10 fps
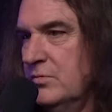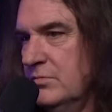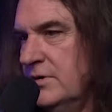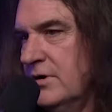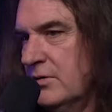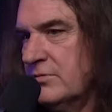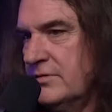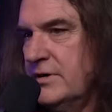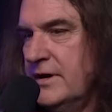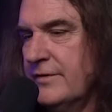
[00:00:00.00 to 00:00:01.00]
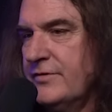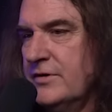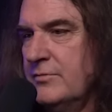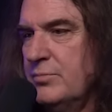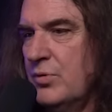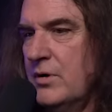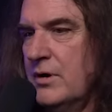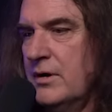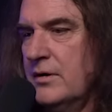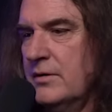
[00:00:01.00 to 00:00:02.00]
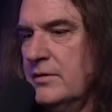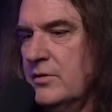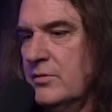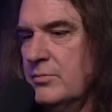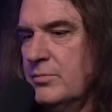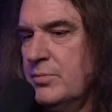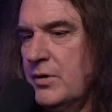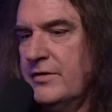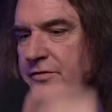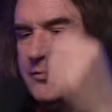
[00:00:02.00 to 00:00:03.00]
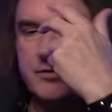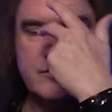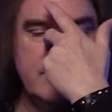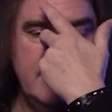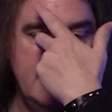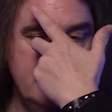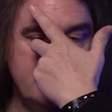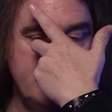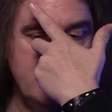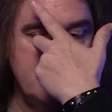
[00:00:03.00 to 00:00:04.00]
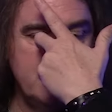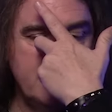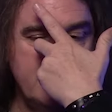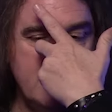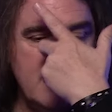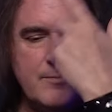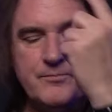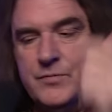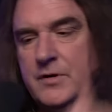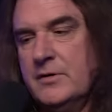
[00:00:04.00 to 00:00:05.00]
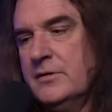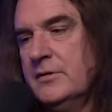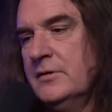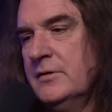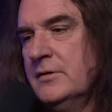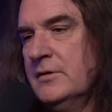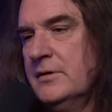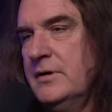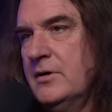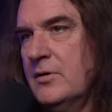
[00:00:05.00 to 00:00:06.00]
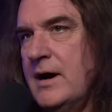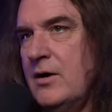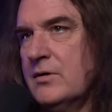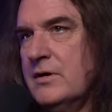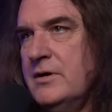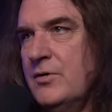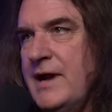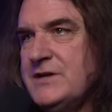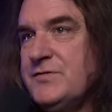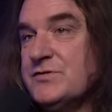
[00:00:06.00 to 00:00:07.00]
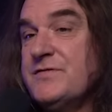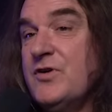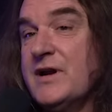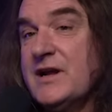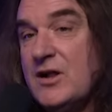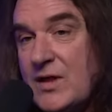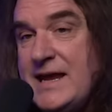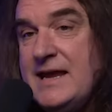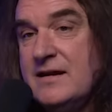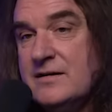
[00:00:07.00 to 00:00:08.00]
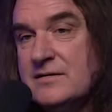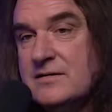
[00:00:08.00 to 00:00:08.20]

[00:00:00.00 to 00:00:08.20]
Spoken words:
you know, gifted, you know, participants. And it's funny with, you know, how, you know, Nashville's a very clean